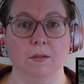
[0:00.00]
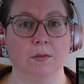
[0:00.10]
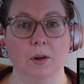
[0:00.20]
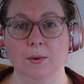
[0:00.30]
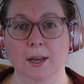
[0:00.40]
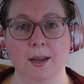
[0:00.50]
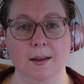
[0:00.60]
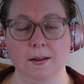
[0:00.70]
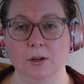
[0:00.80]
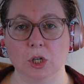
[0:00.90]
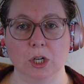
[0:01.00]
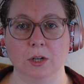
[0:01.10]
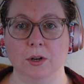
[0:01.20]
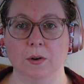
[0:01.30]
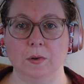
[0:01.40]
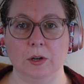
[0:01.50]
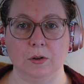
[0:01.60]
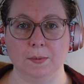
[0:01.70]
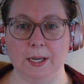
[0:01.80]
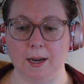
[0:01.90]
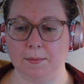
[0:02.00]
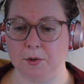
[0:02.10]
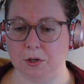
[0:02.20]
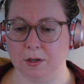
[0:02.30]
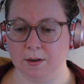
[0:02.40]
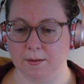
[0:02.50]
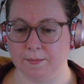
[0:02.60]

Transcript: Loki, you should have known you would be captured.